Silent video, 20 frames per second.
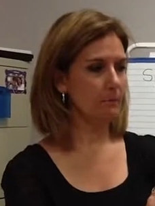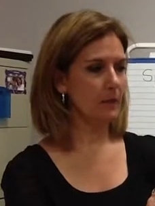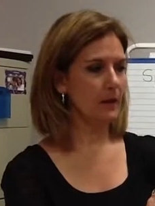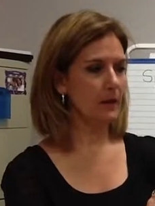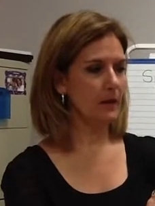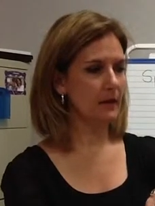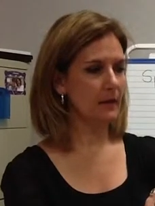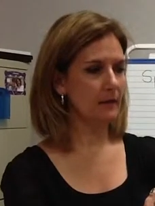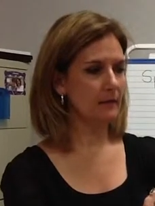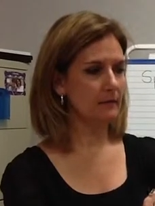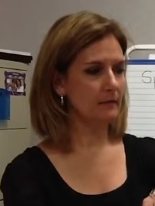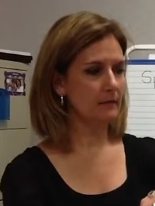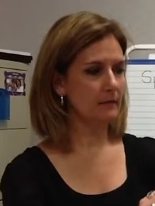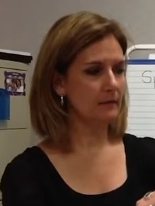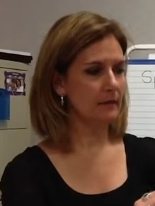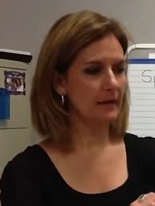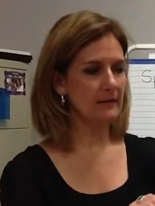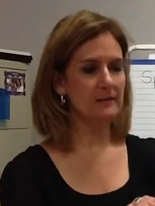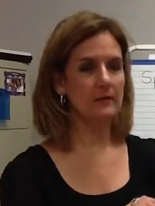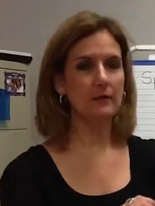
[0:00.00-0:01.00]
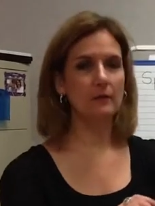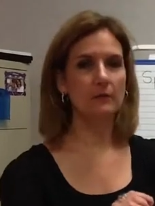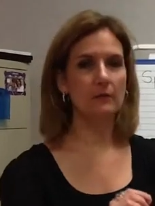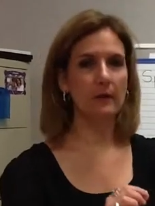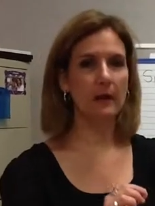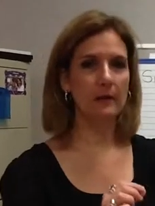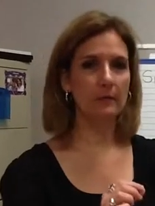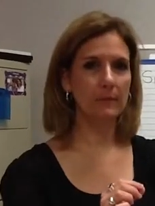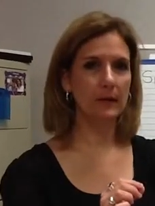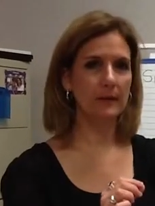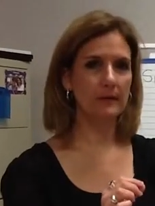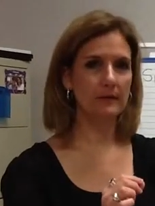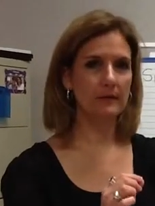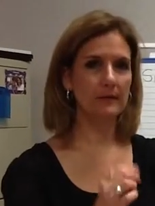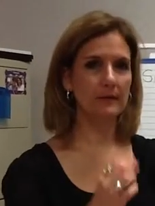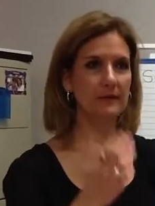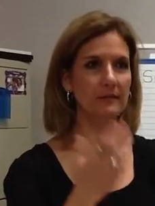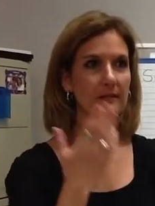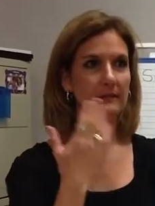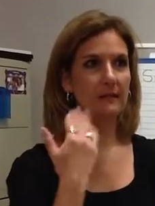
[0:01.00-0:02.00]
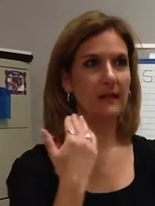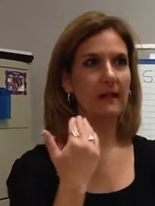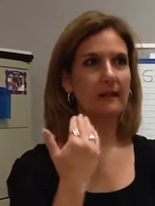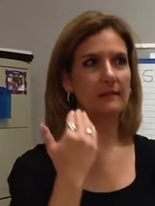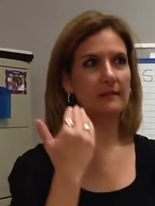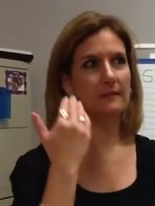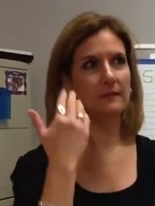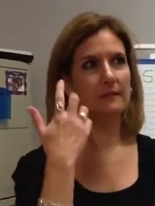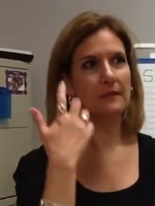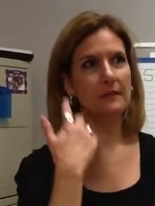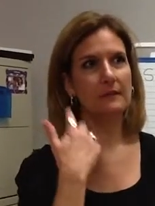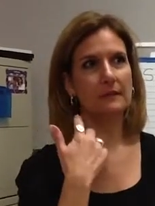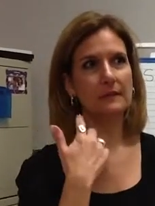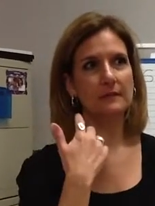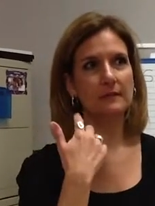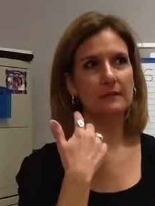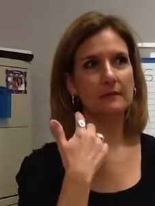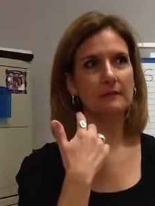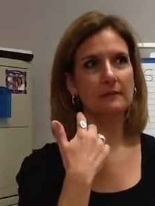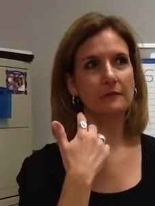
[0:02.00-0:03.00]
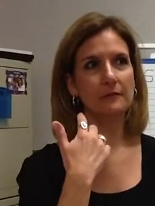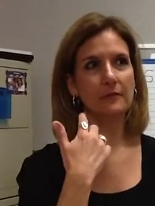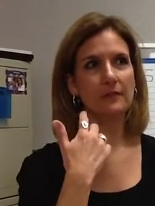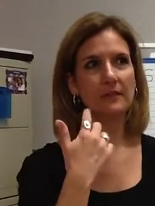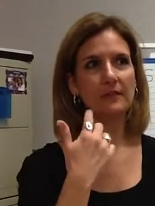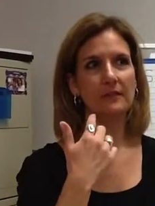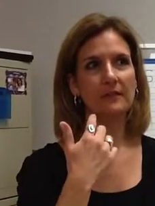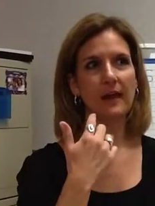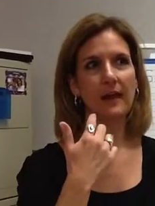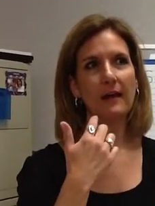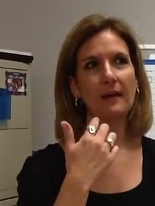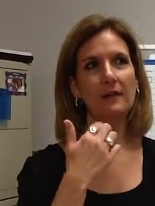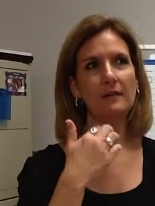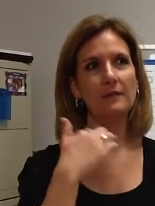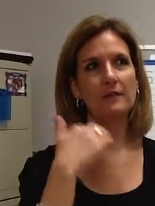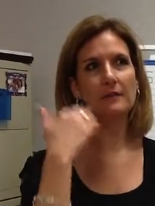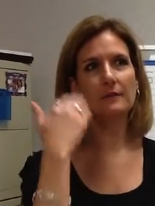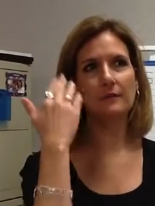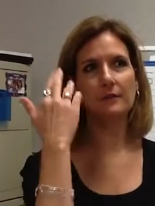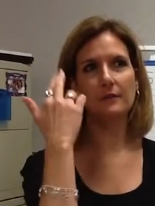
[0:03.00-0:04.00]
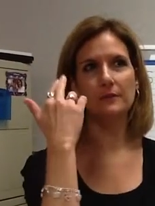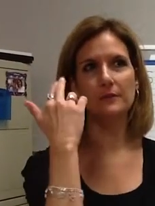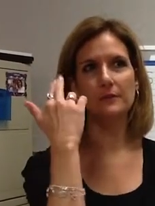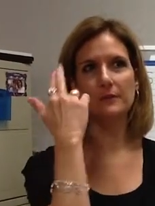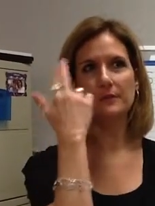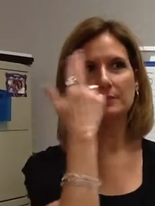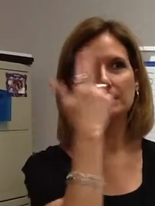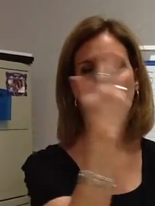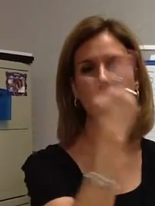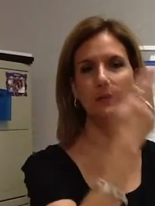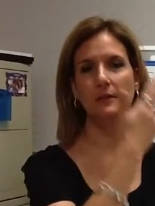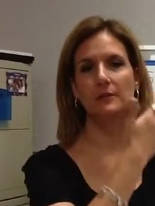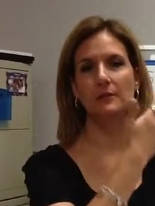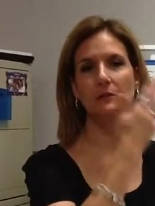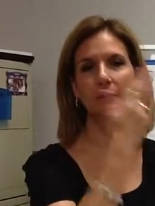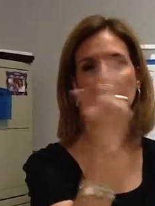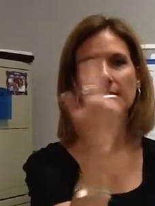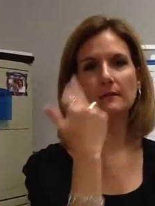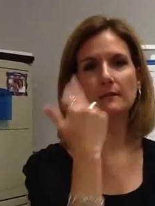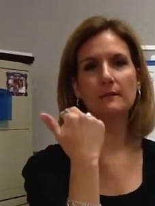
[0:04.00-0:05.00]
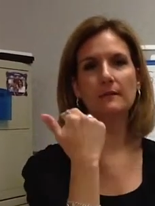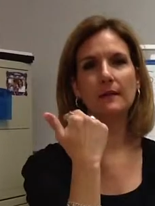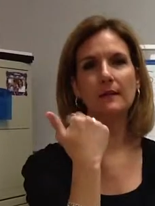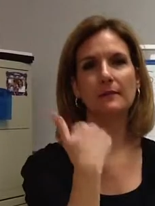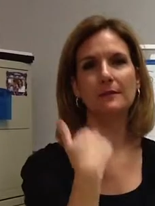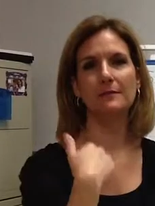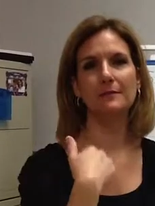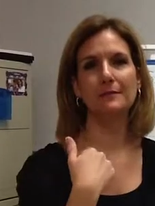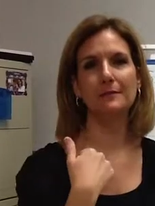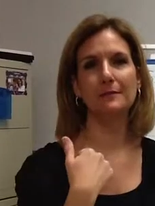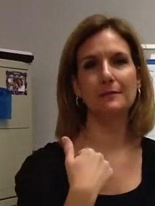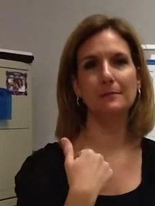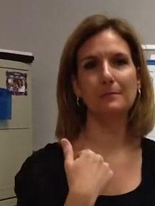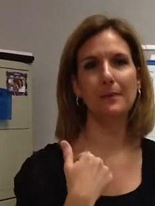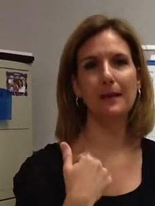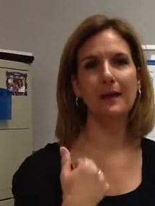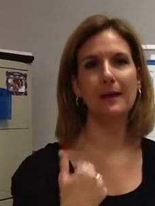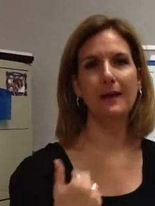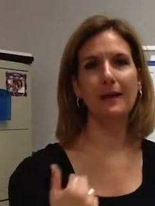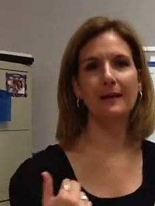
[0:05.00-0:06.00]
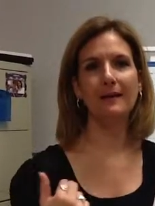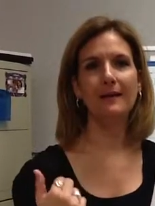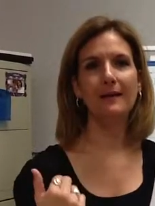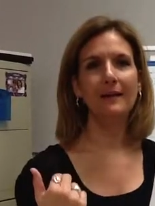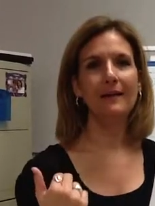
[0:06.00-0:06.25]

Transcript: And that's a great way to assess if they're listening for the sound or if they're just picturing the letters in their mind.